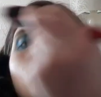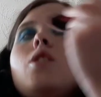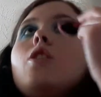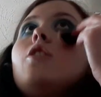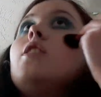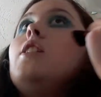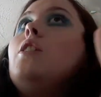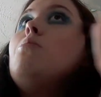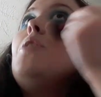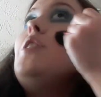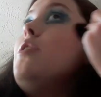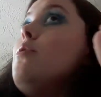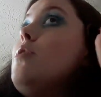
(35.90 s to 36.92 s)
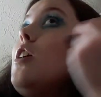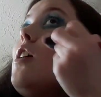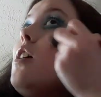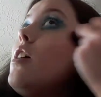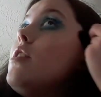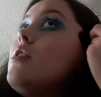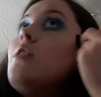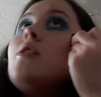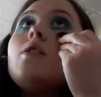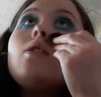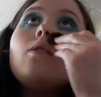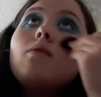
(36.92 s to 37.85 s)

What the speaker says: It's just a little bit too dark, I think.